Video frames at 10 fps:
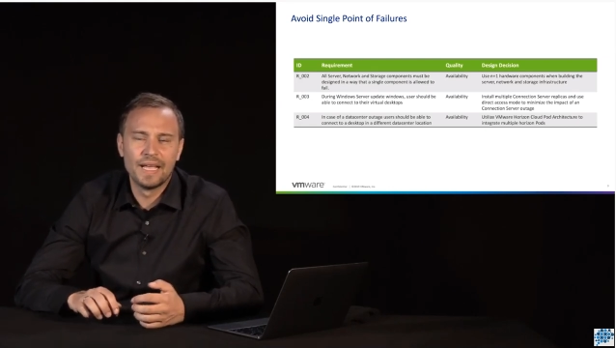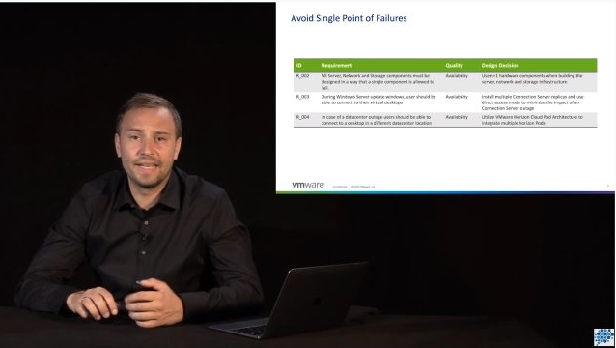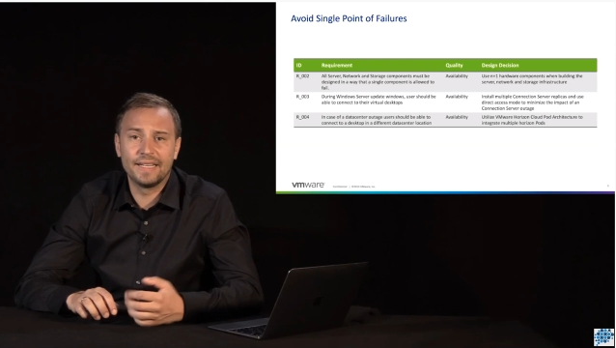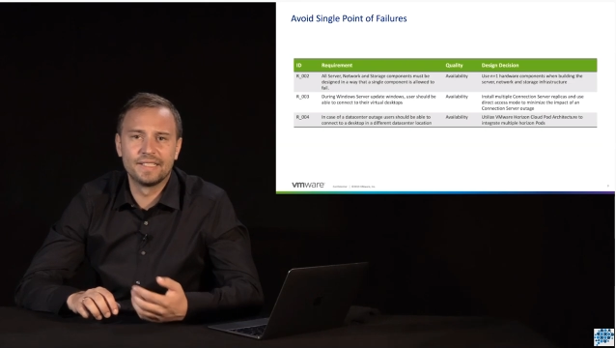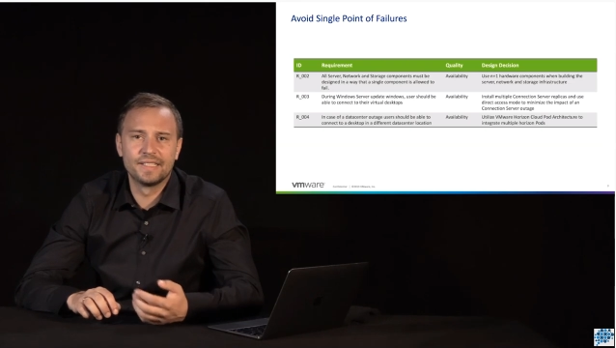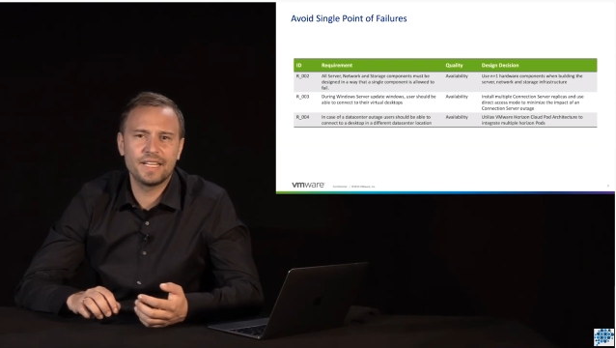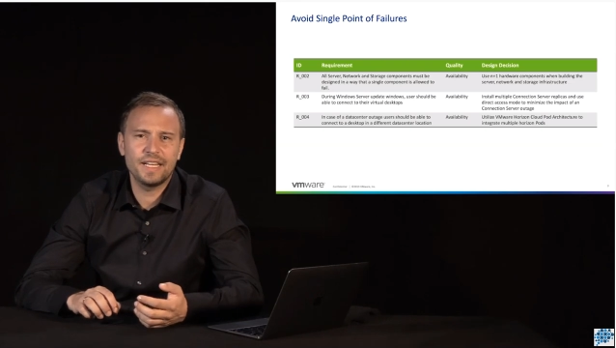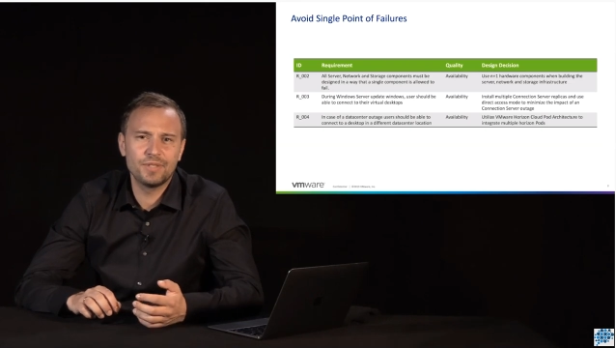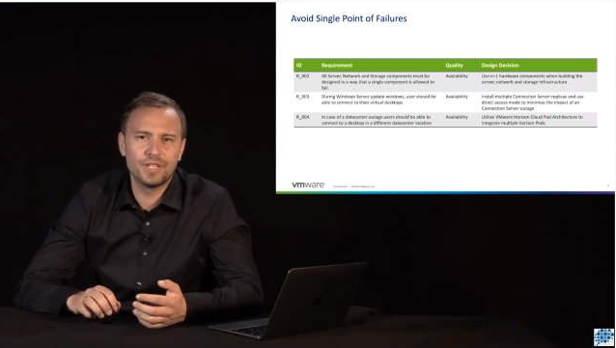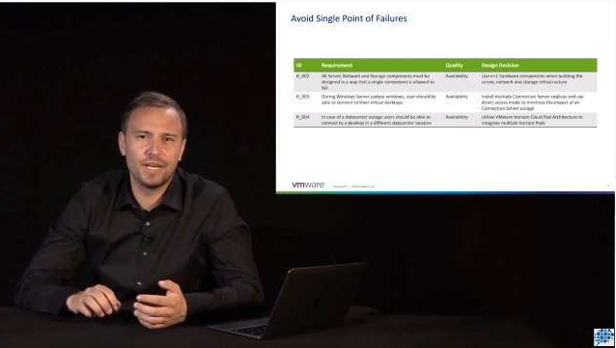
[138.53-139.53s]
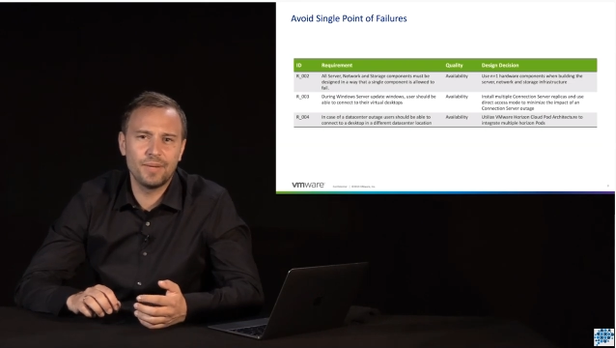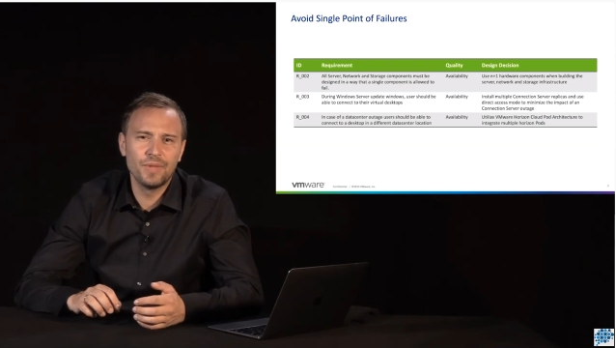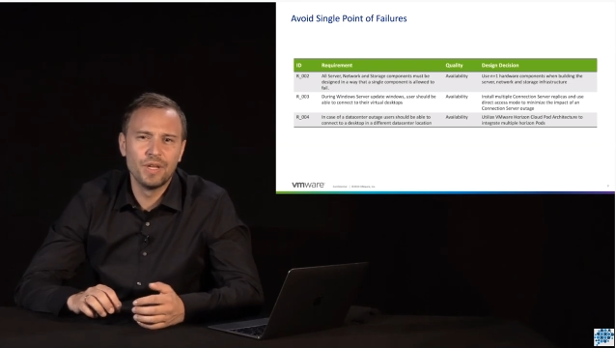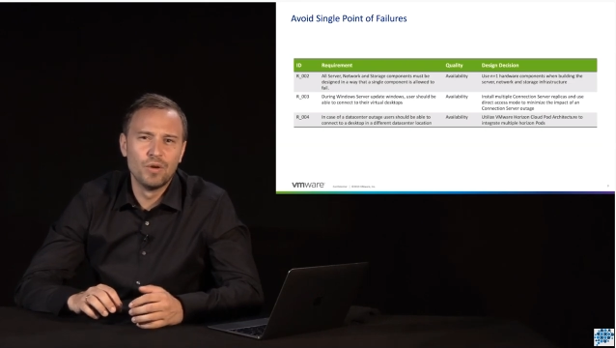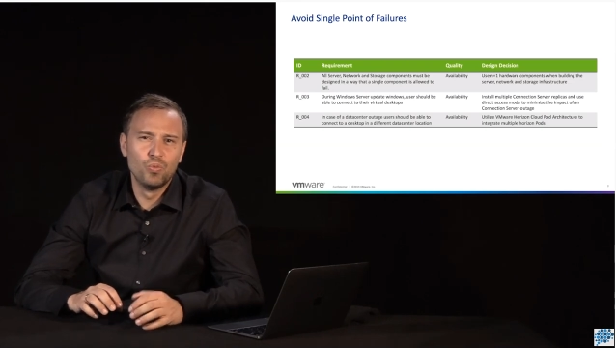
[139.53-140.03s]
And at the same time,
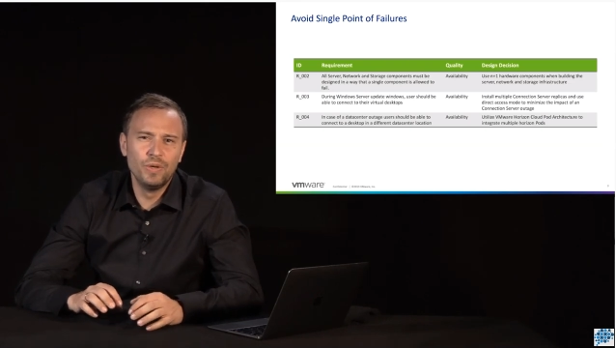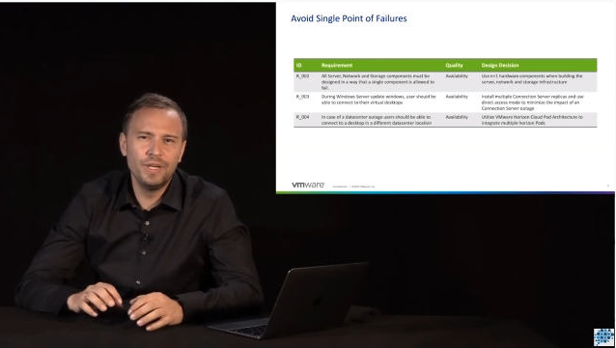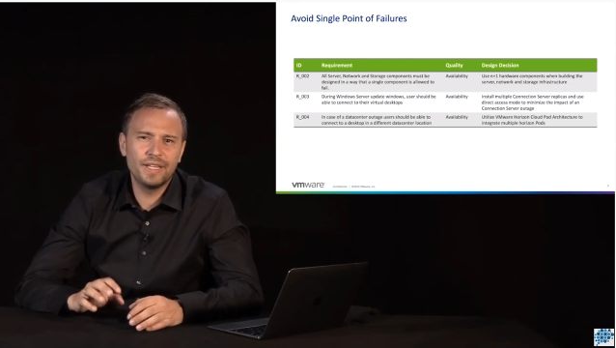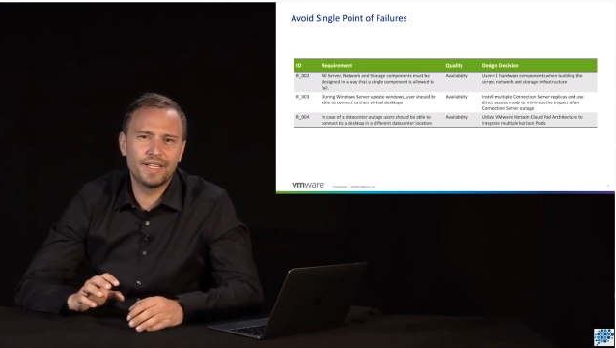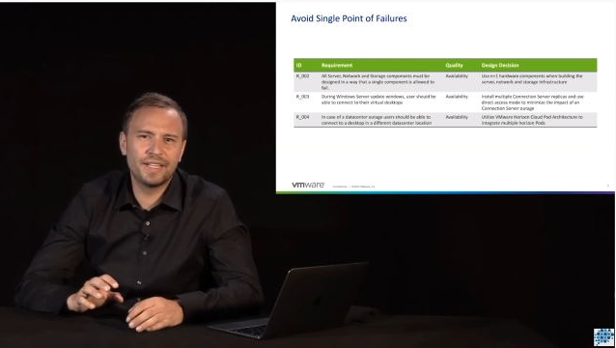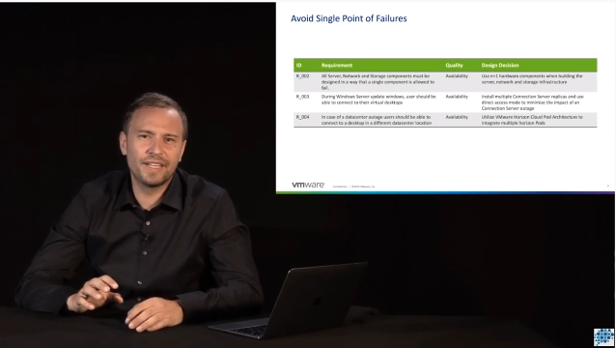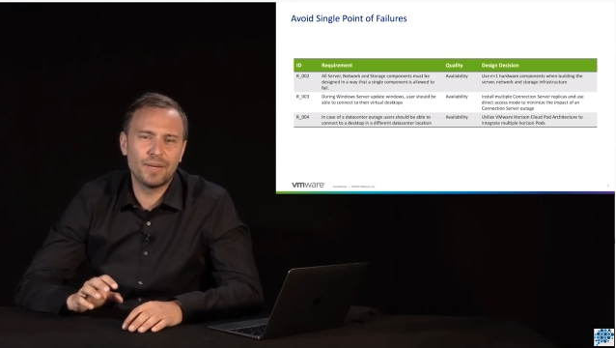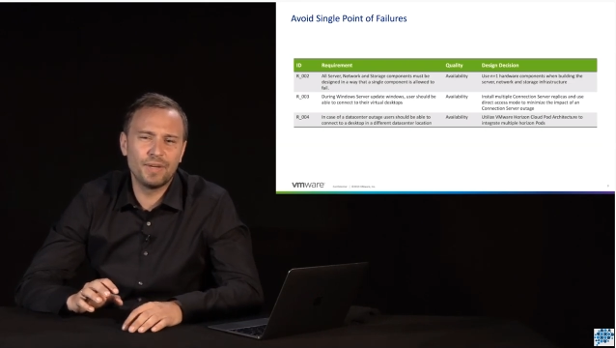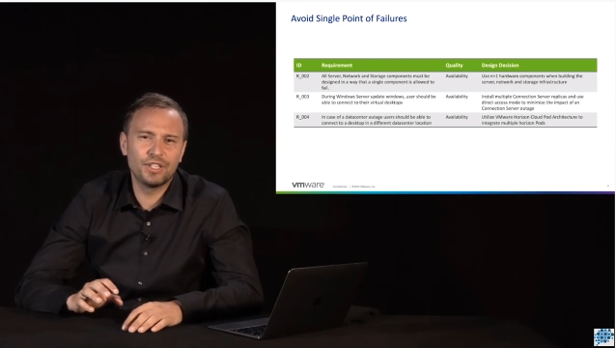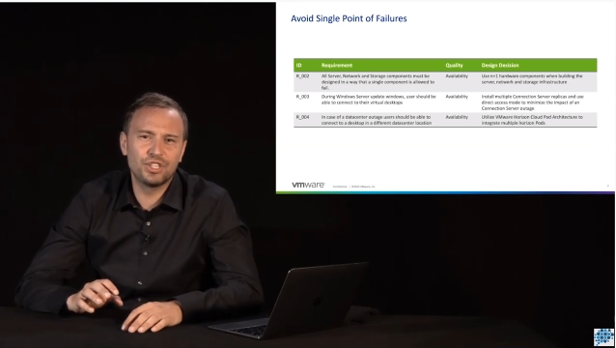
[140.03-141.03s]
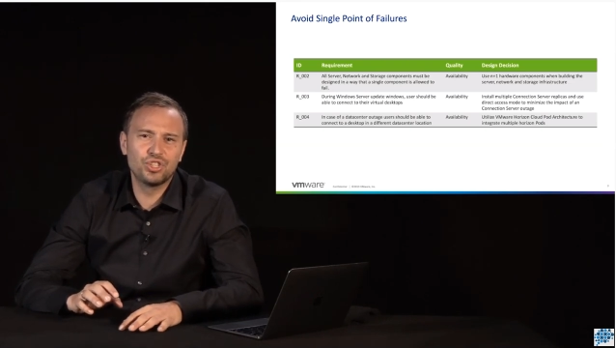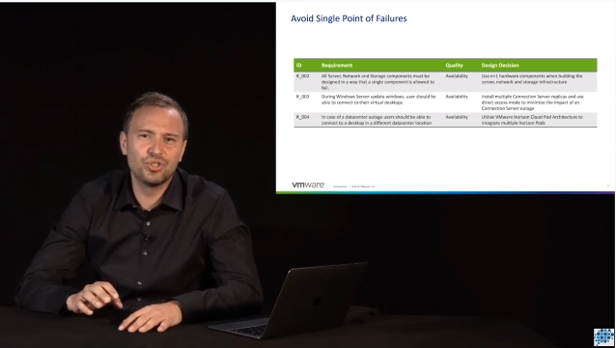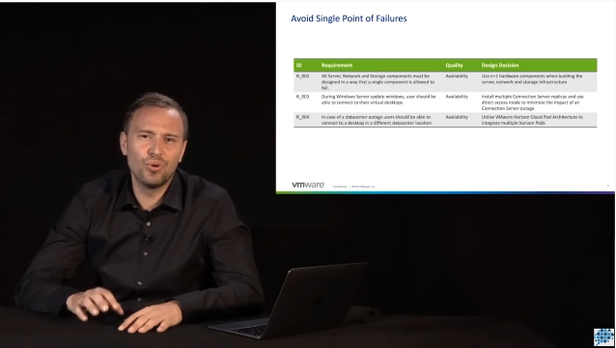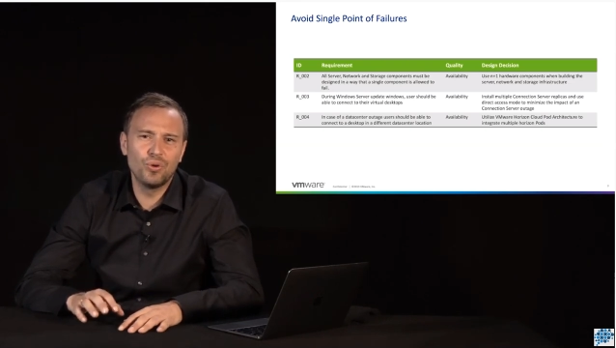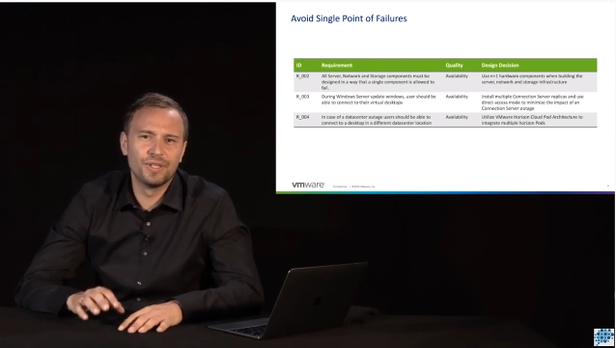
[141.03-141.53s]
we can make
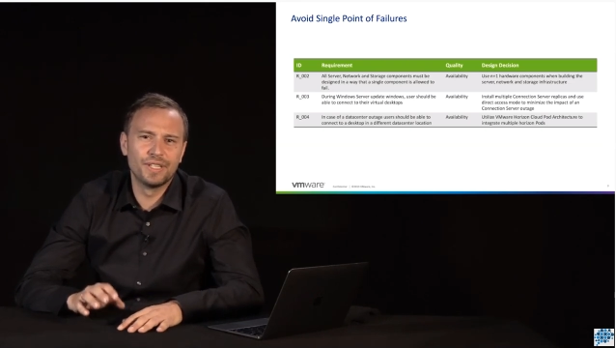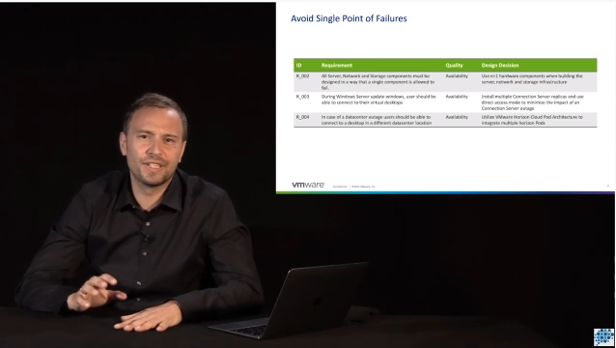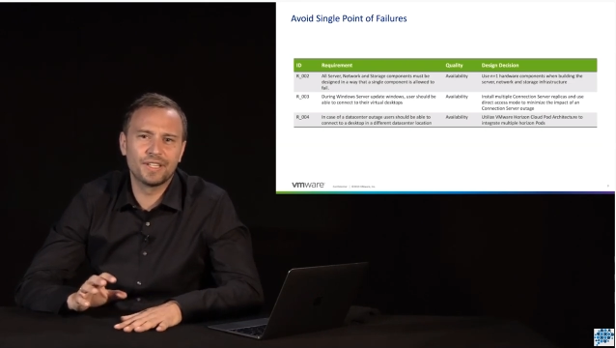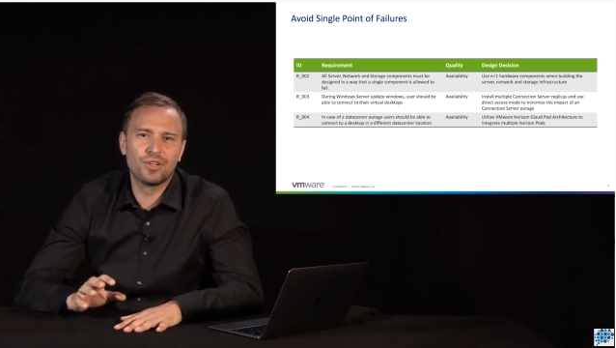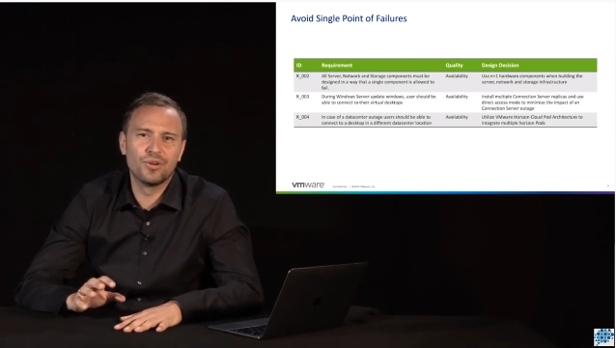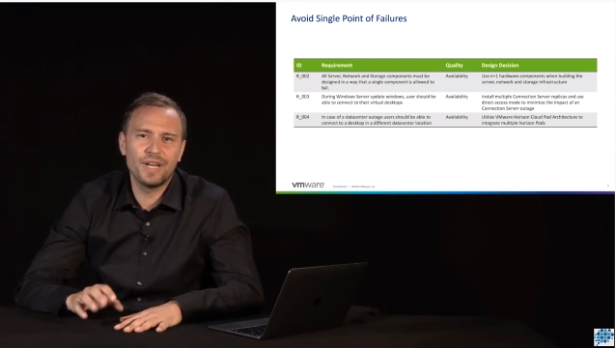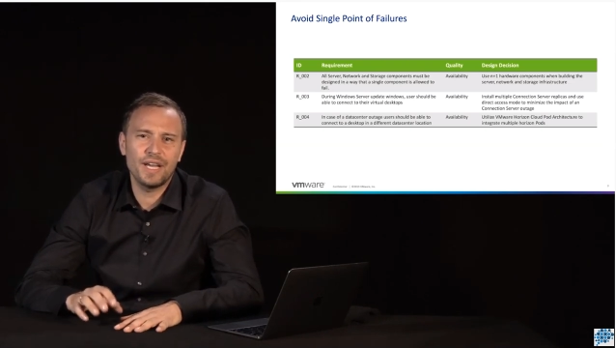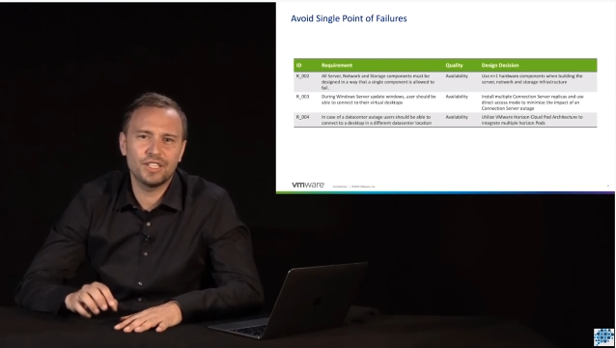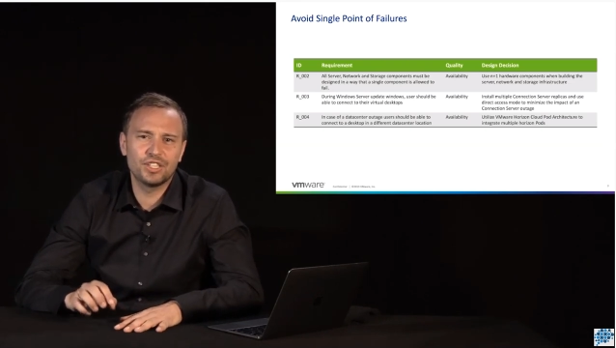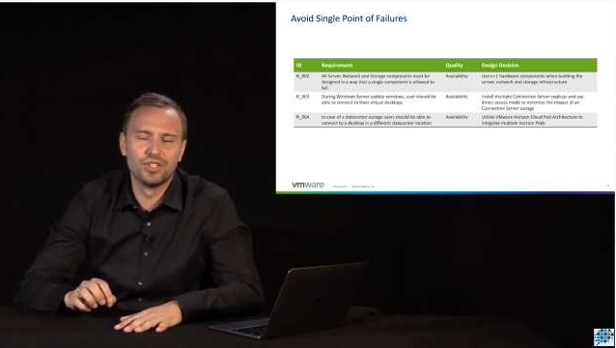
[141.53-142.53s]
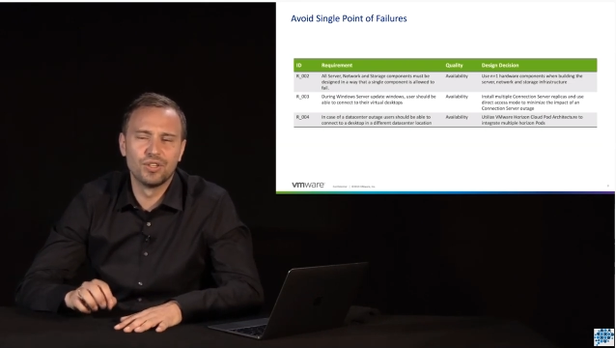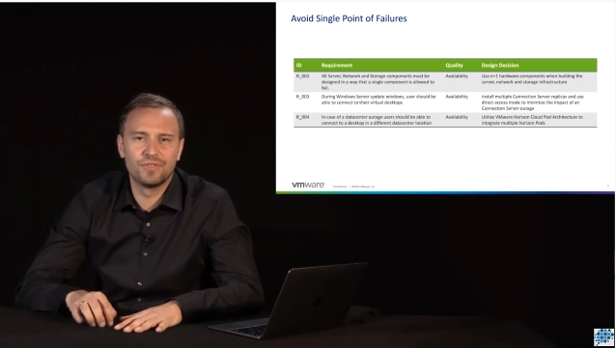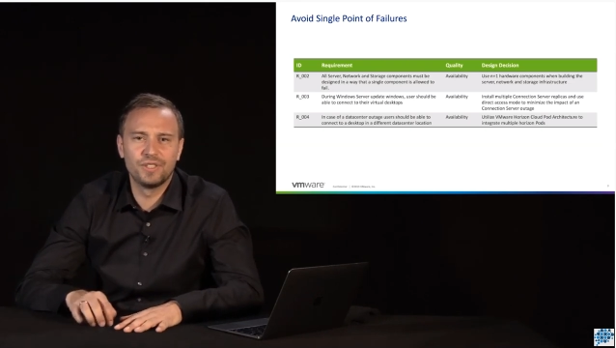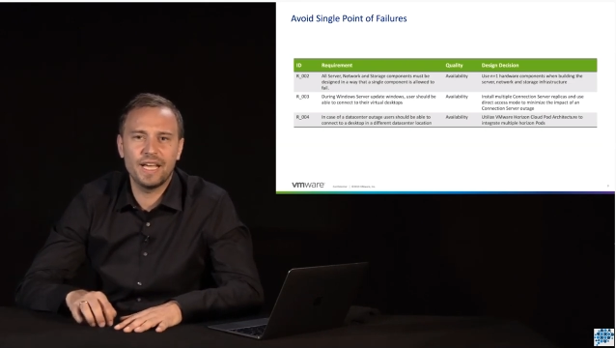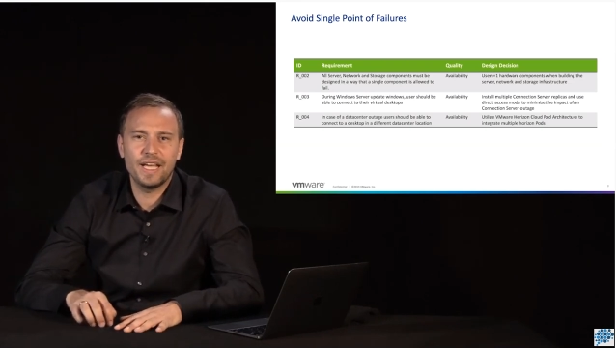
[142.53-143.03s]
sure that the connection of the